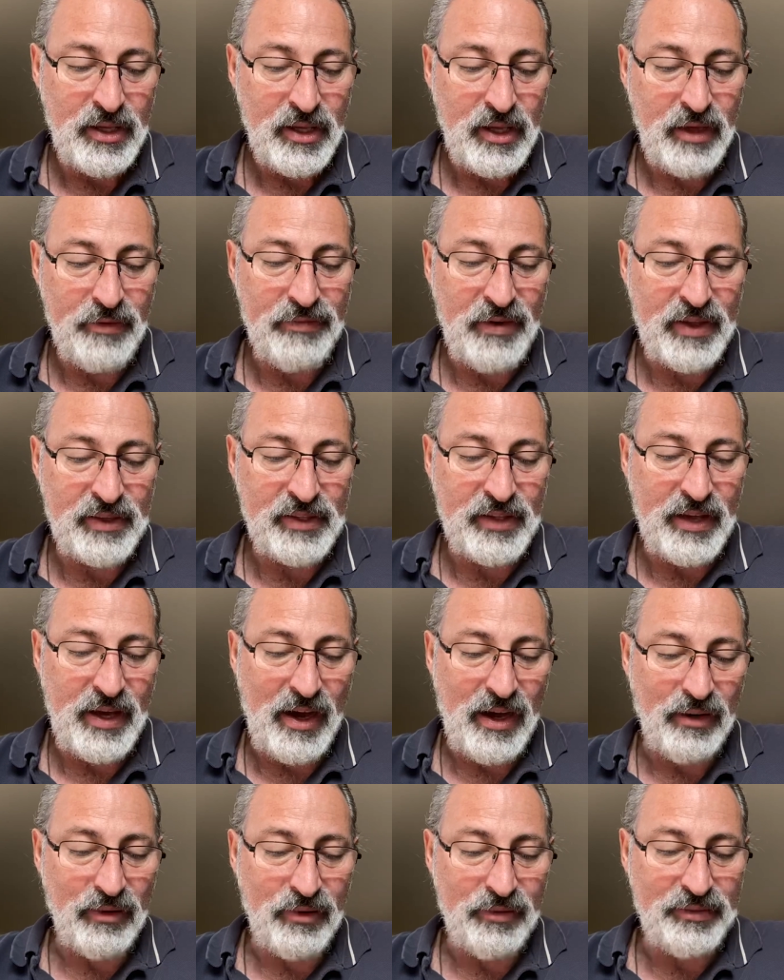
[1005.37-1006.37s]
If at the
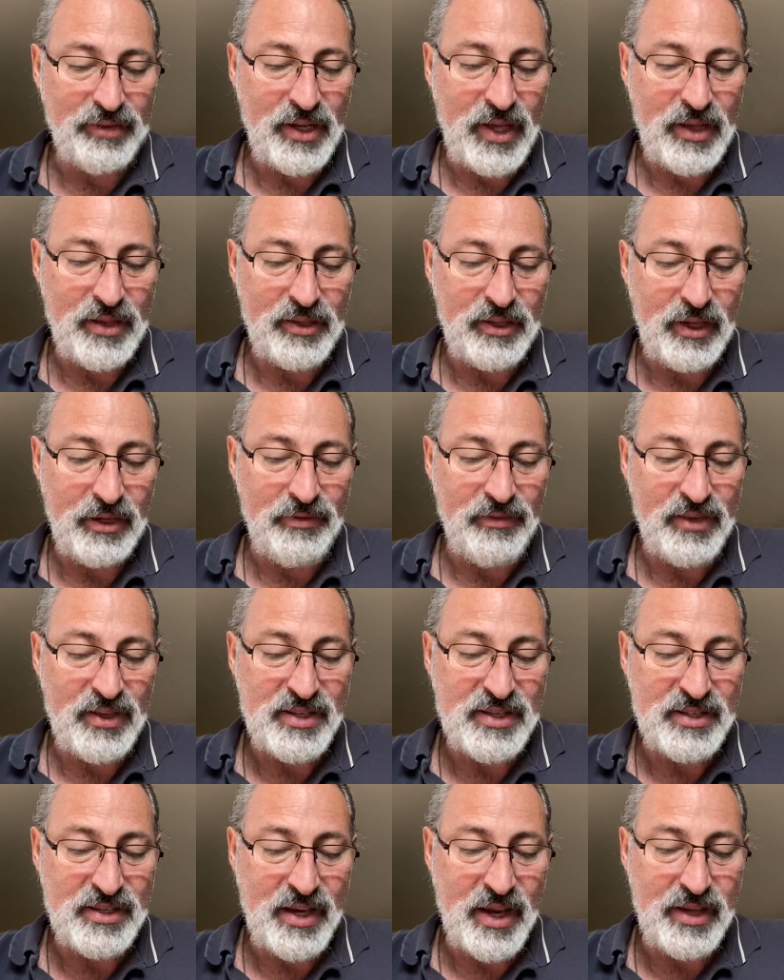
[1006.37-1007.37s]
hour of death even the
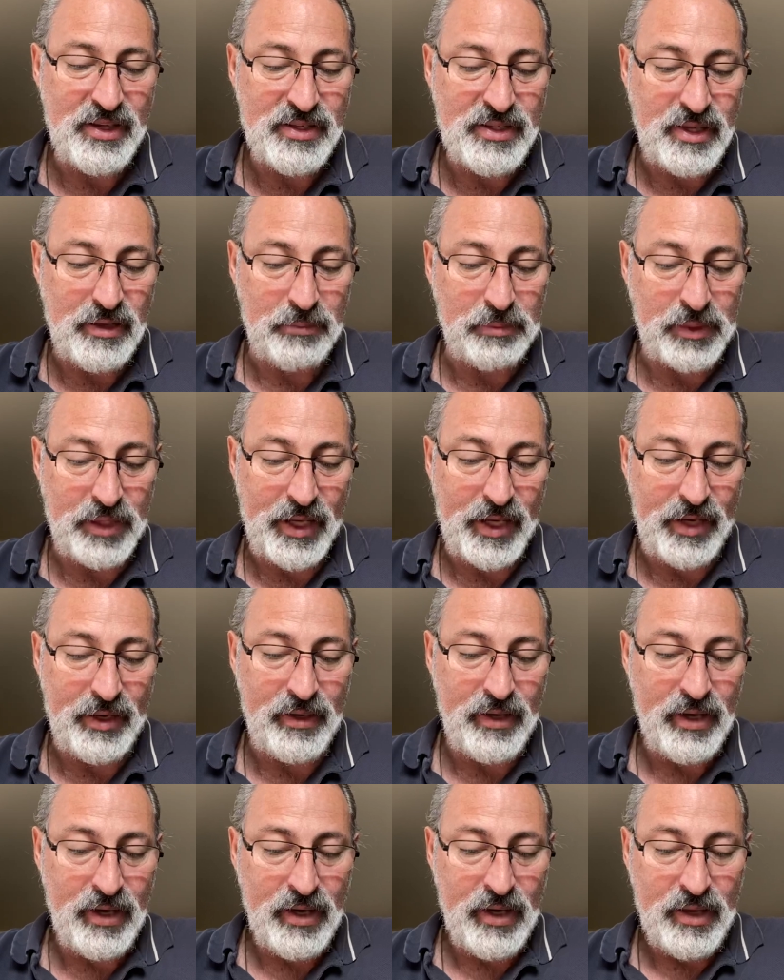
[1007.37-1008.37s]
saints
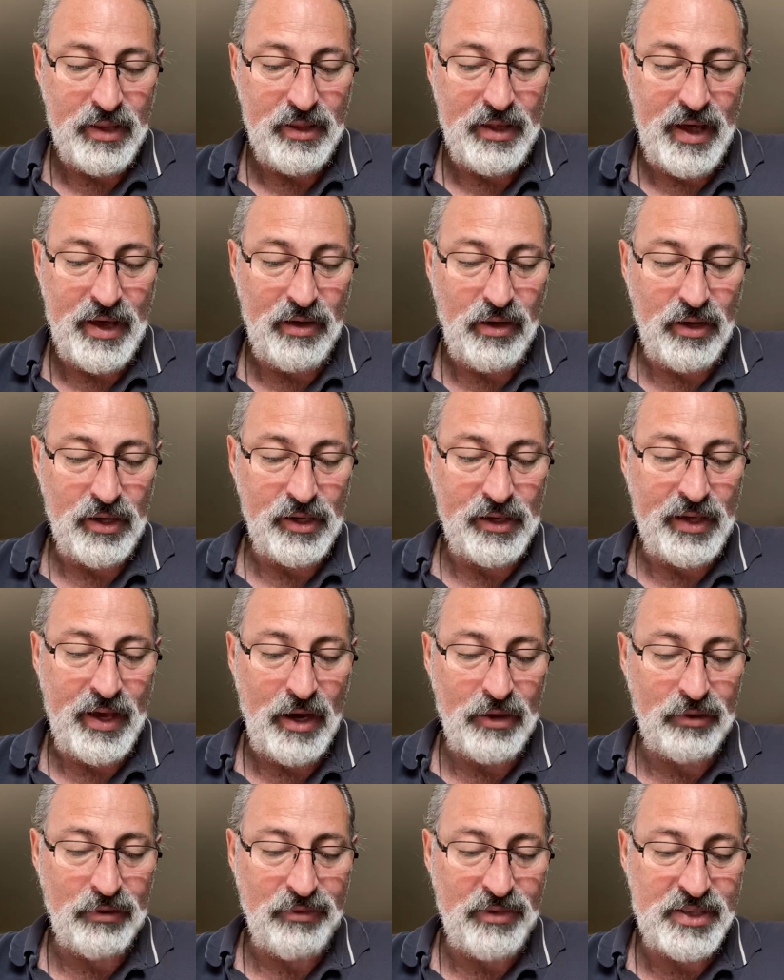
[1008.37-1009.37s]
complain that on
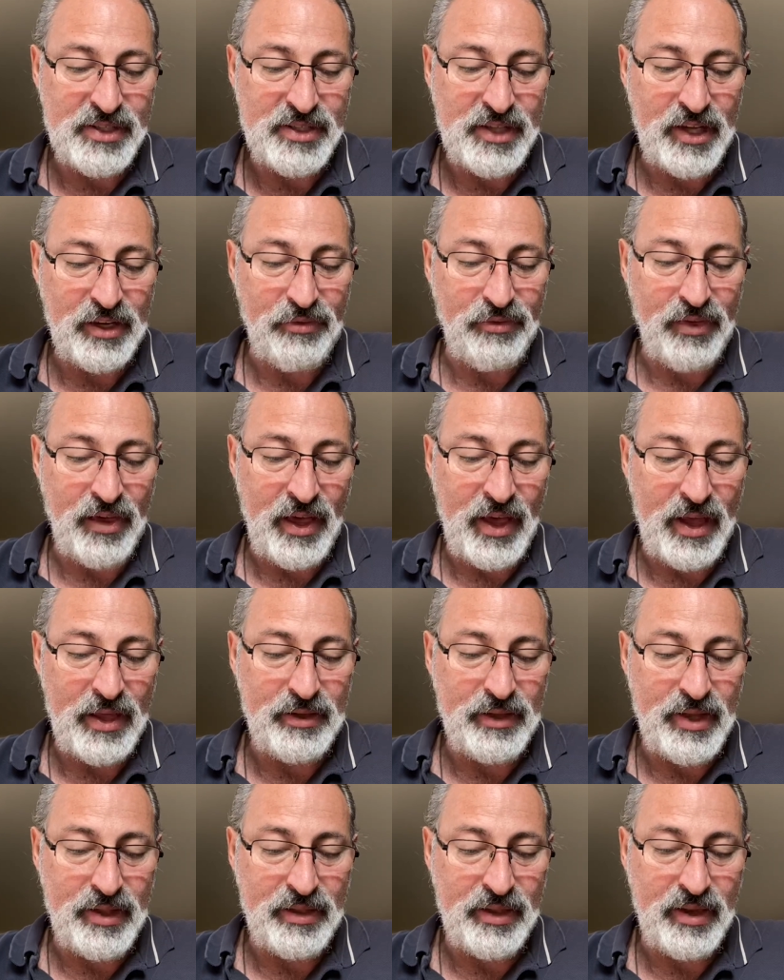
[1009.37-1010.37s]
account of the state of the head
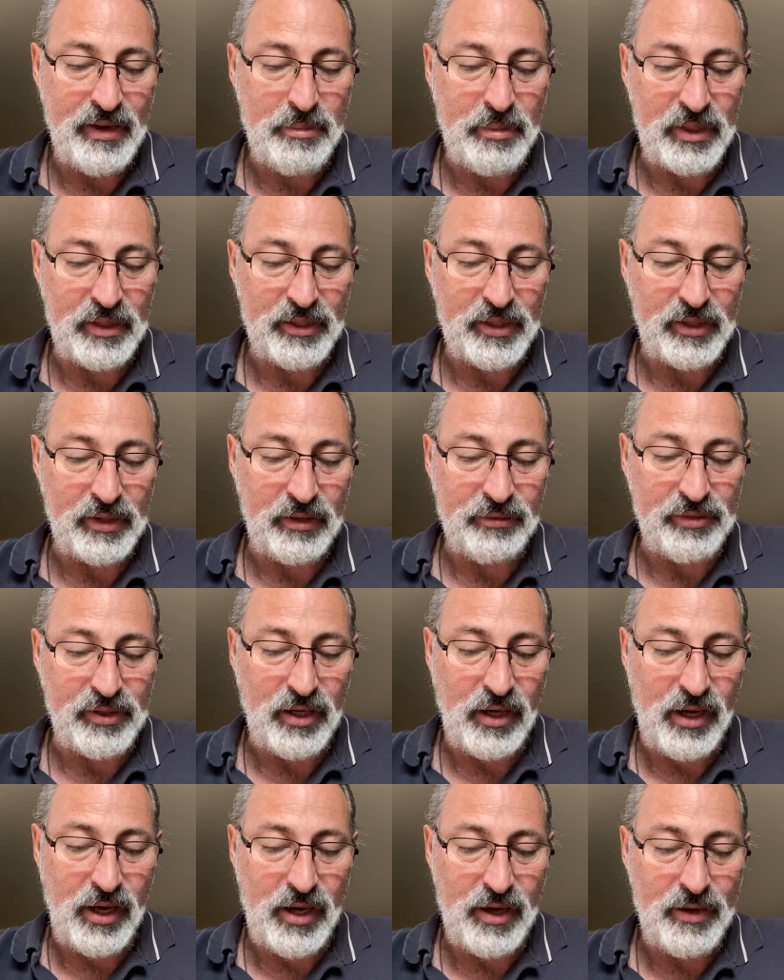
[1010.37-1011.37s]
they think but little of
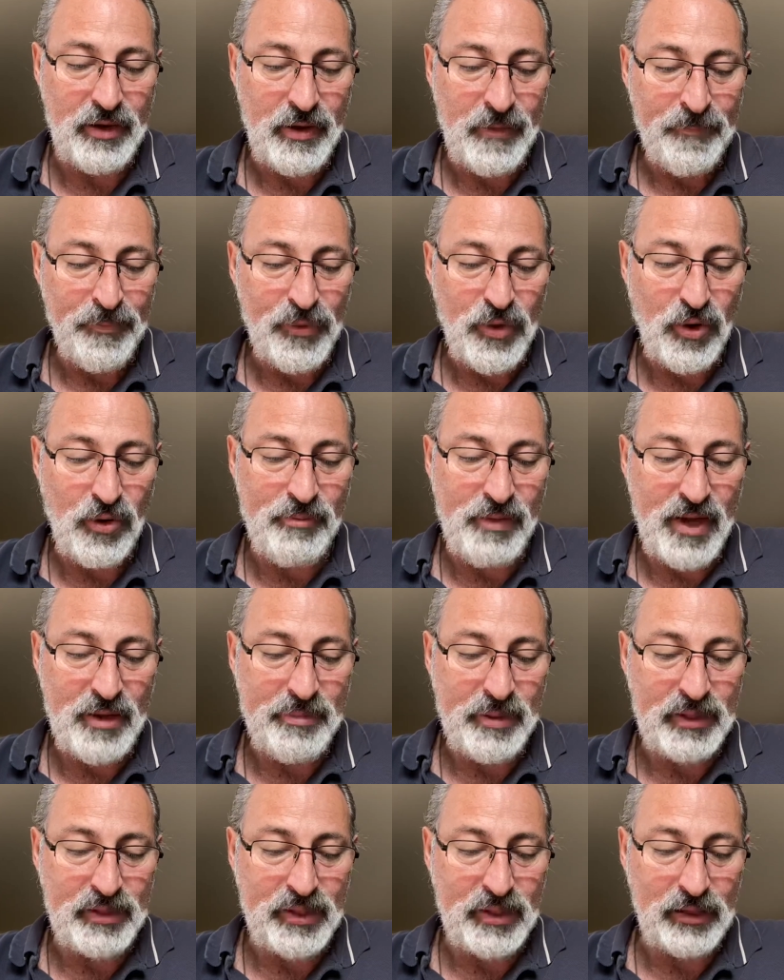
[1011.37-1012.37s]
God, or make
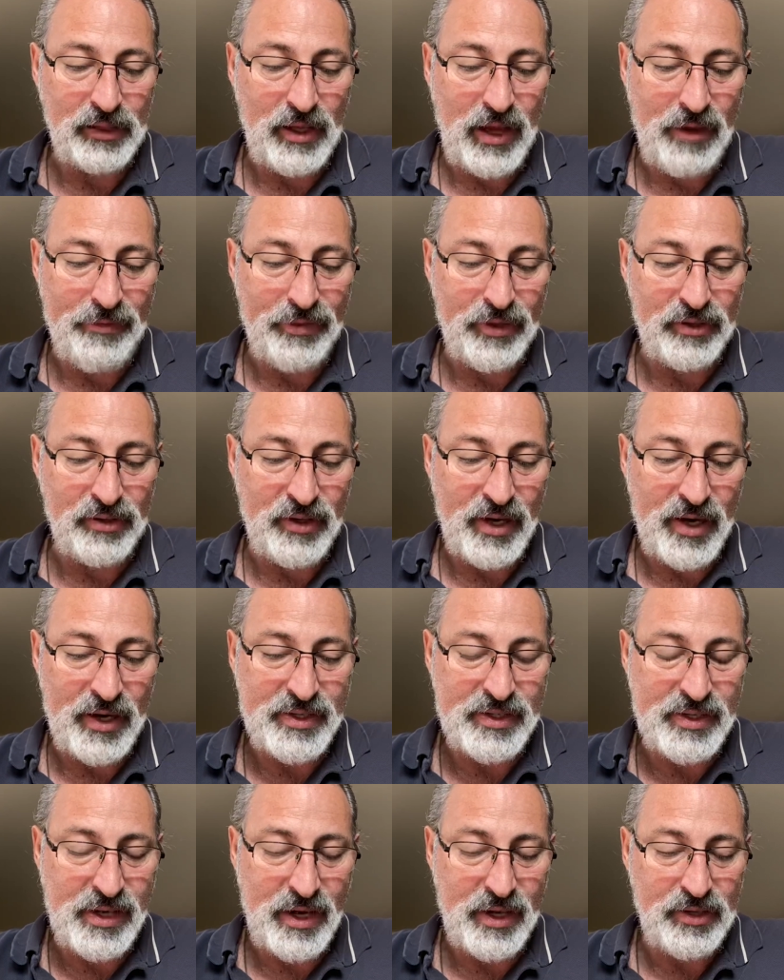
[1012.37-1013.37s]
but little effort to
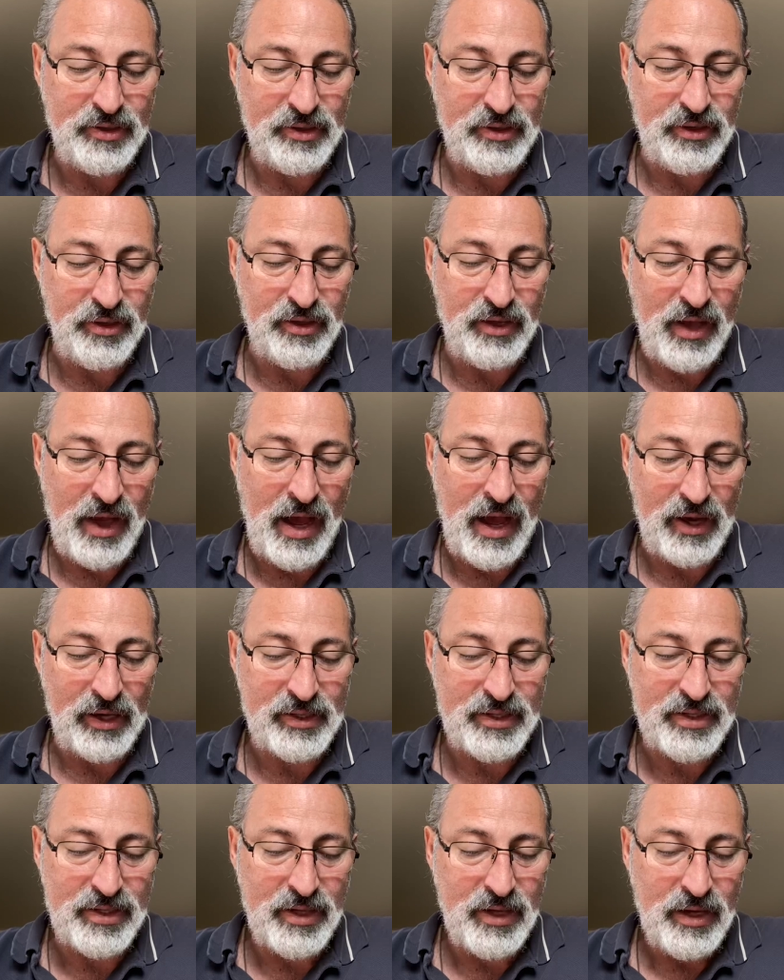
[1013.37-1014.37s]
excite good
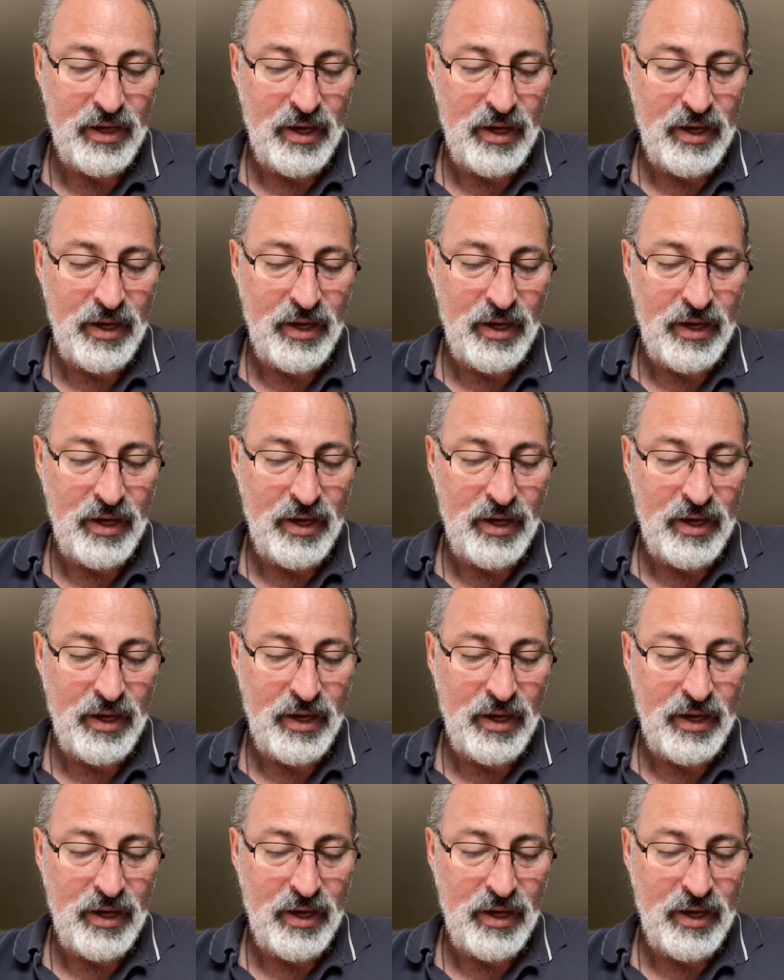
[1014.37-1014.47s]
acts,